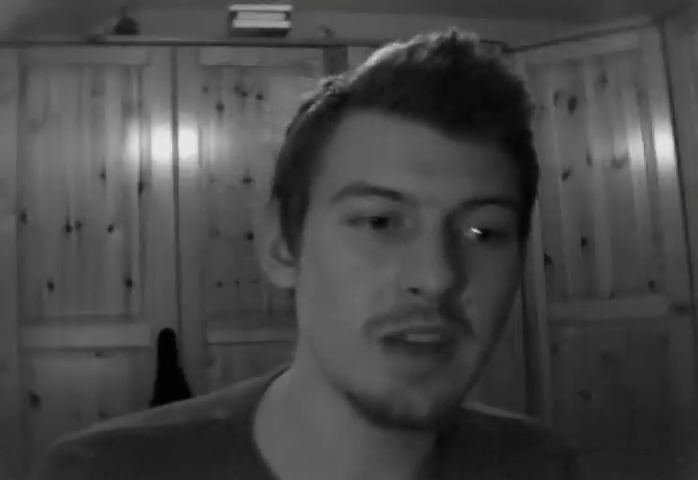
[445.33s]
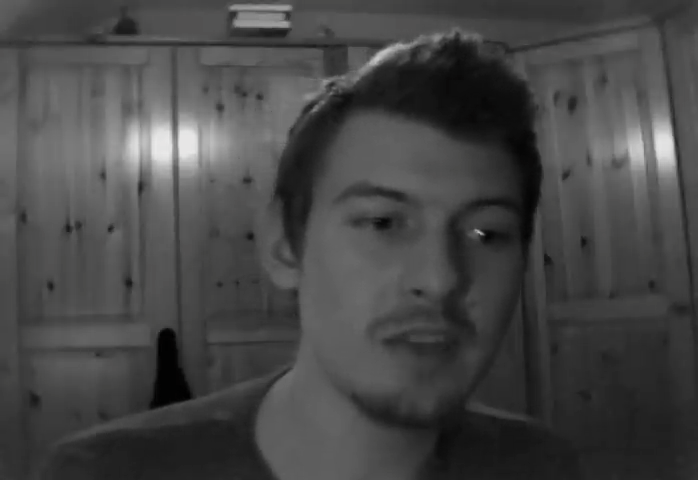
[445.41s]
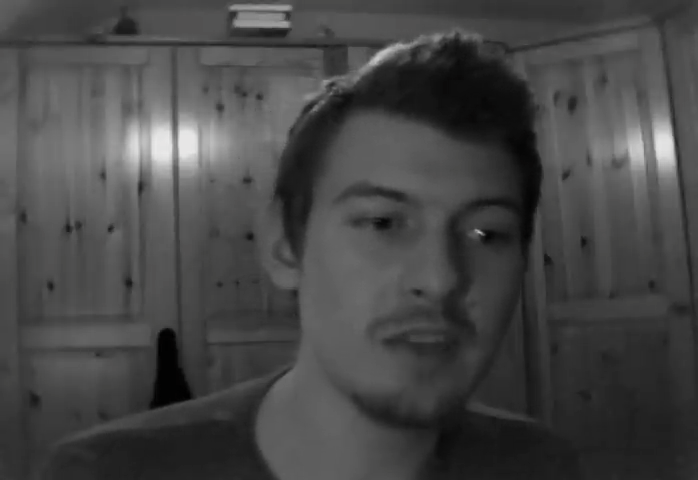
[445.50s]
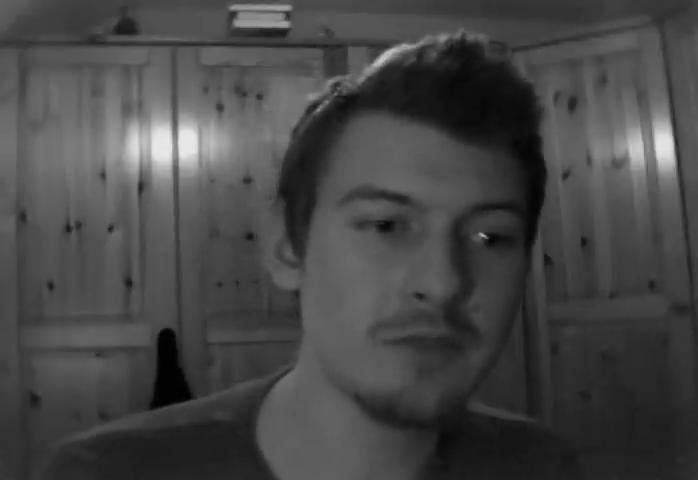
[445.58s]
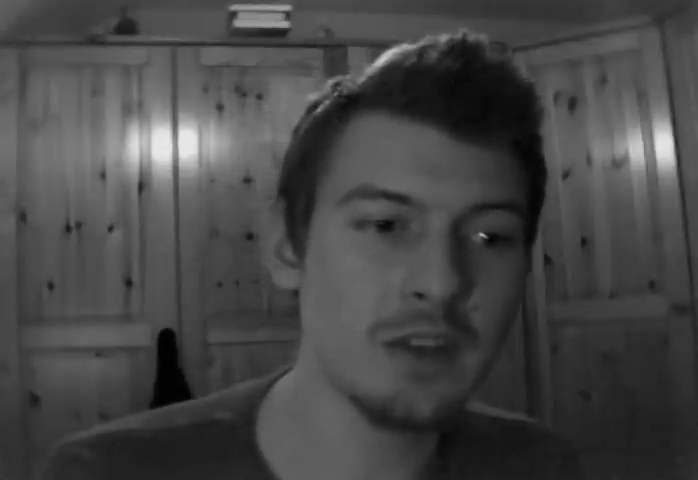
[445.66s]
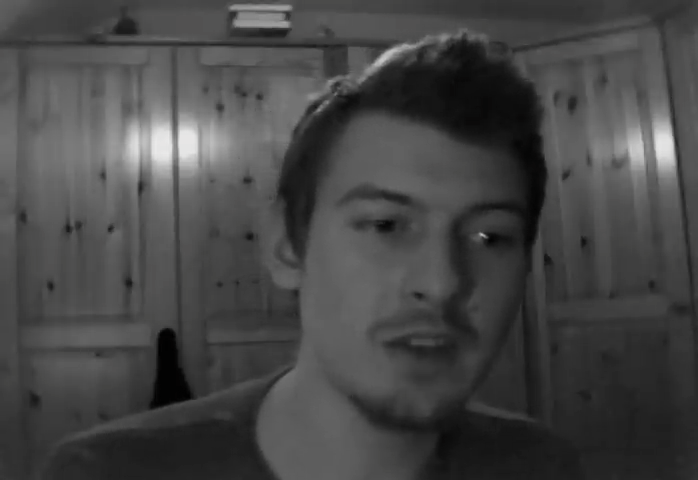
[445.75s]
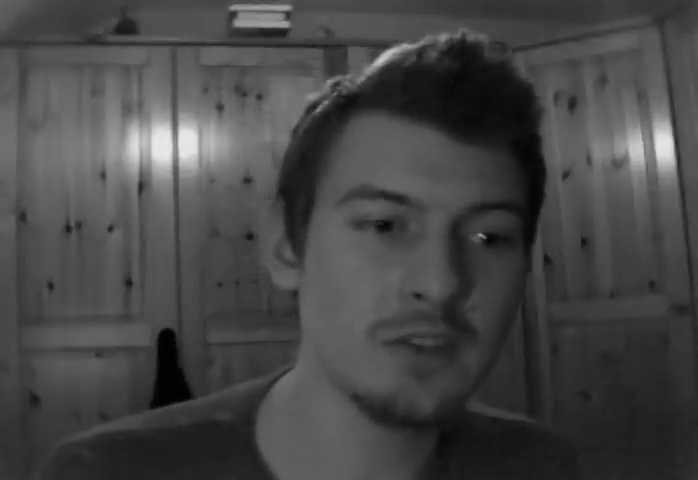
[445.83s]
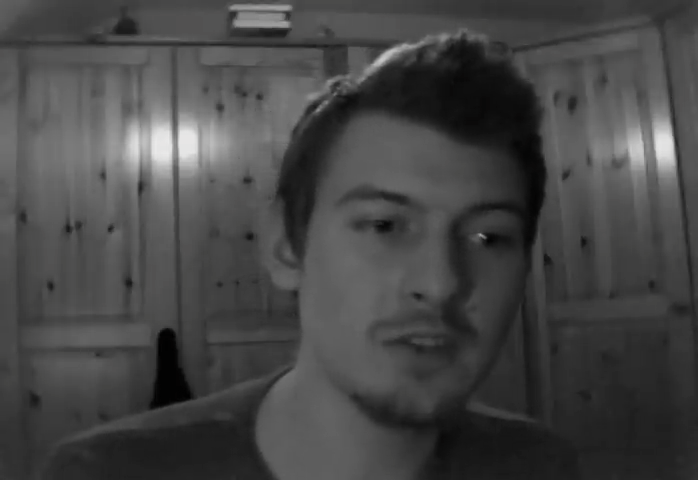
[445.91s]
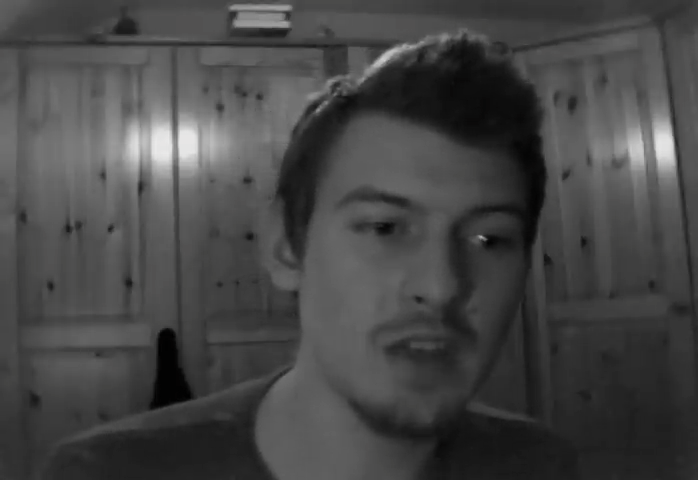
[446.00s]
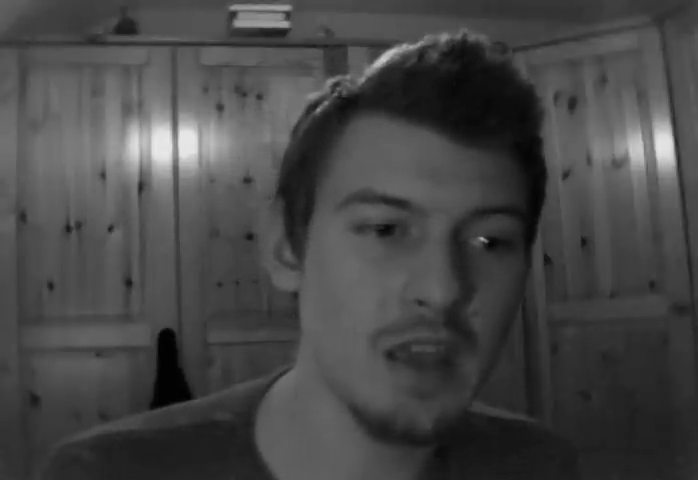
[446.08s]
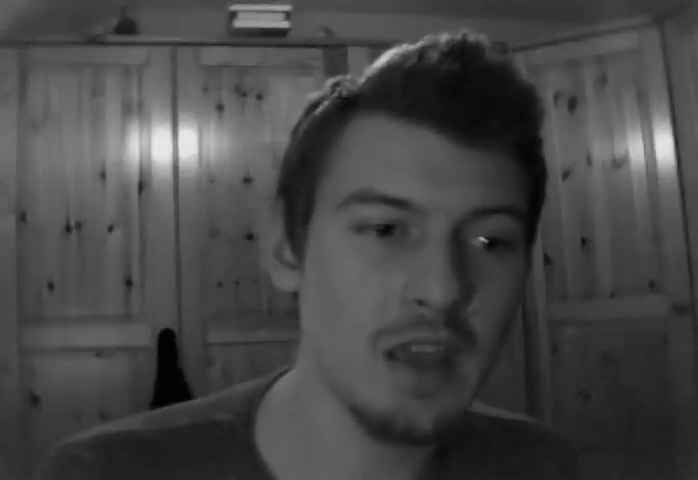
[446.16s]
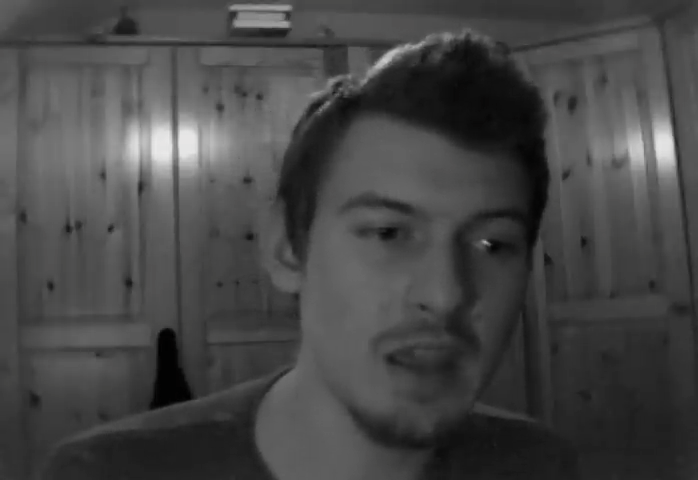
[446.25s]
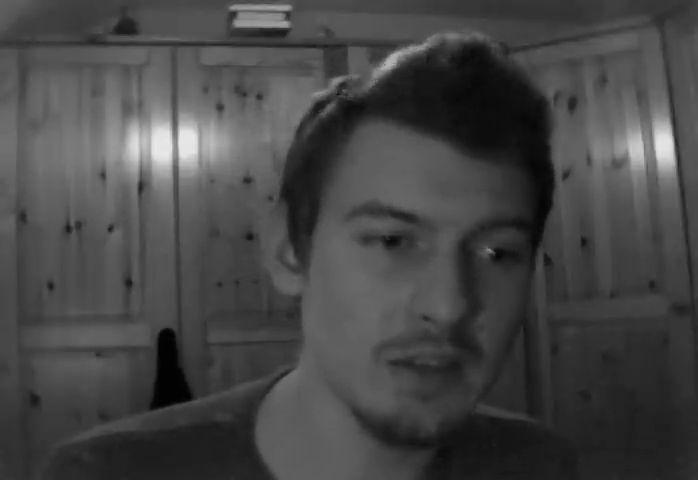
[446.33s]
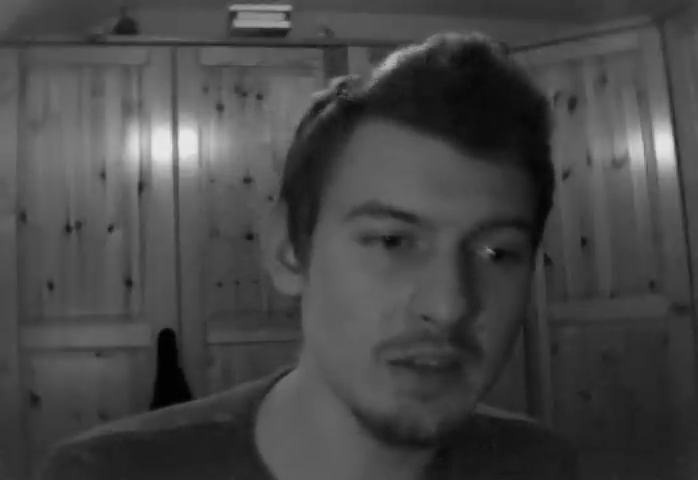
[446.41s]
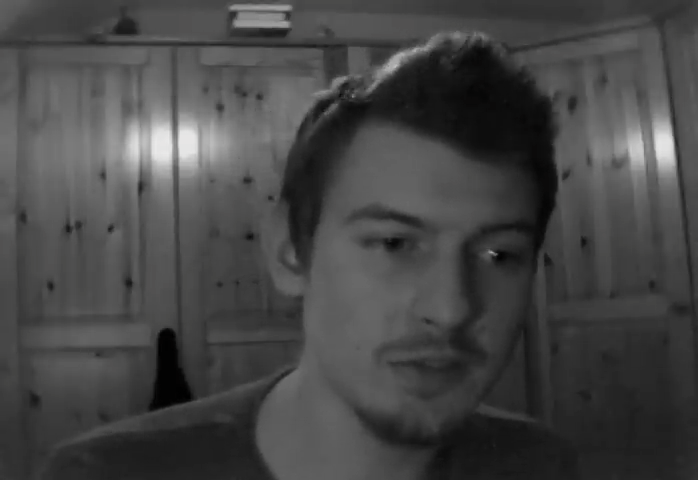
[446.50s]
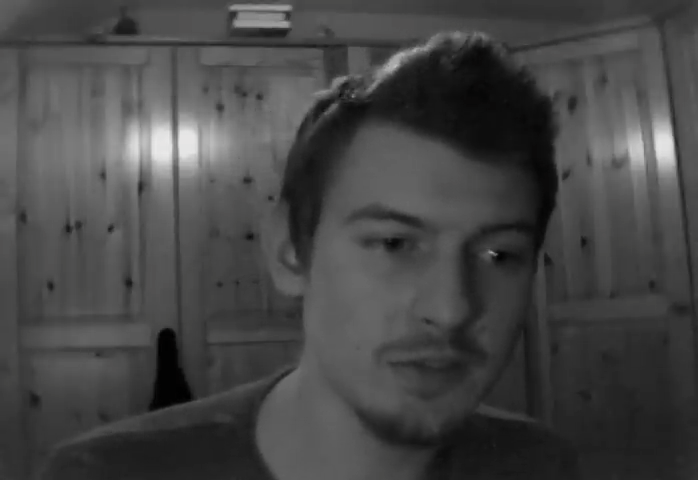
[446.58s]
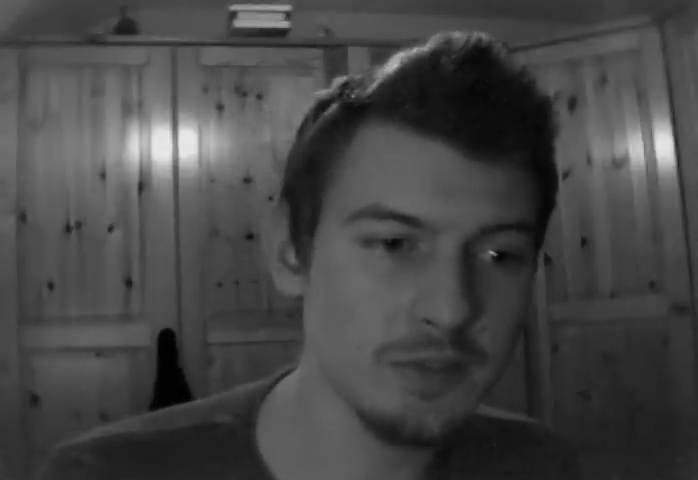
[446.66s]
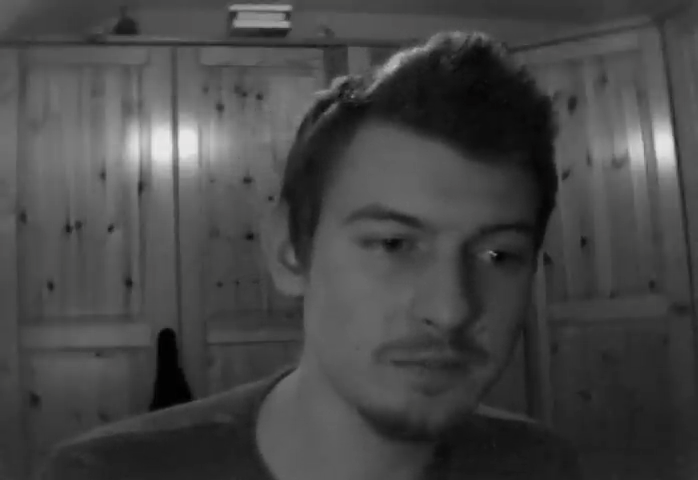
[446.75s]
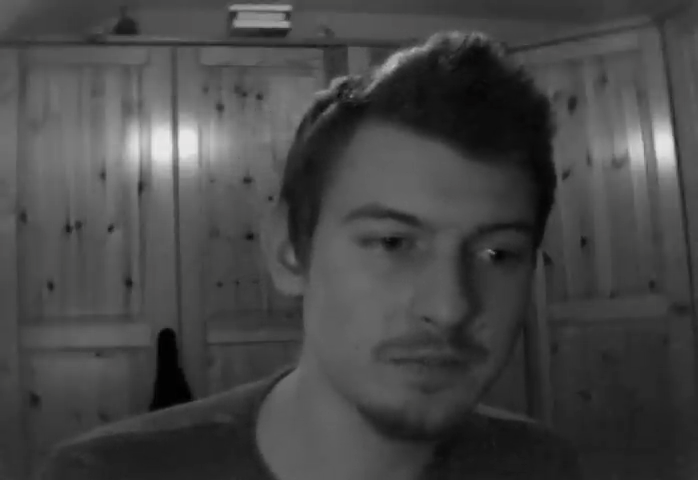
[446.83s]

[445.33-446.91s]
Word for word: F and H,